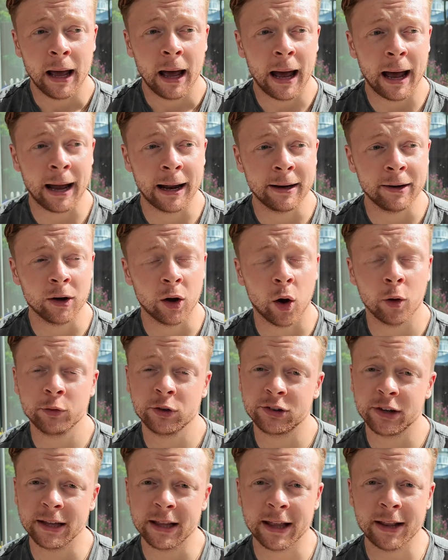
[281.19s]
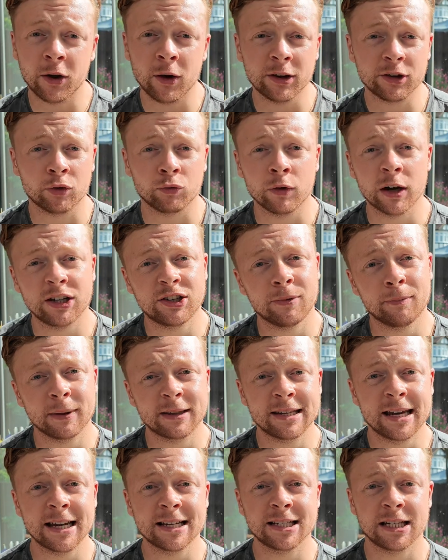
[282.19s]
And obviously they're nice and rich in
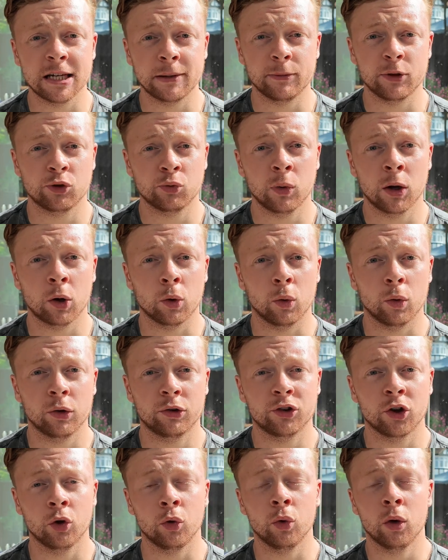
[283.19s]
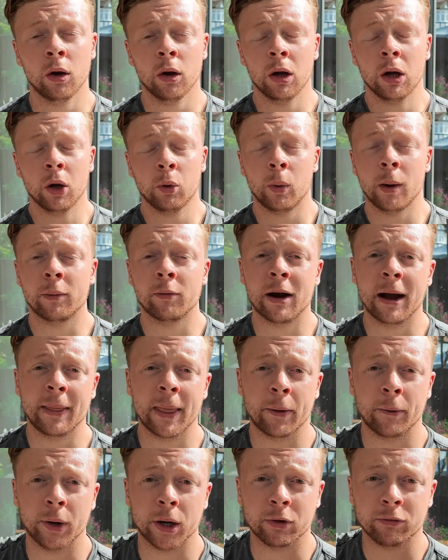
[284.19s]
potassium as well. So when we're out
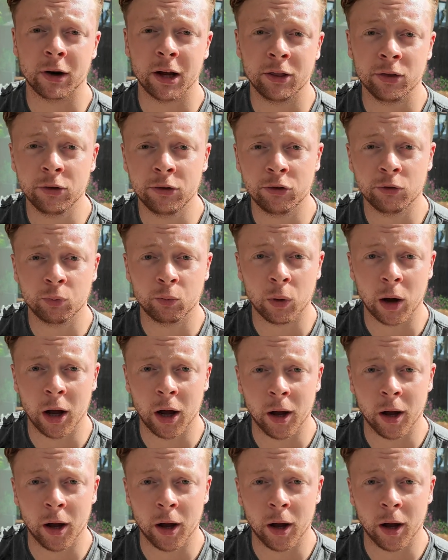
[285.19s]
there on our runs,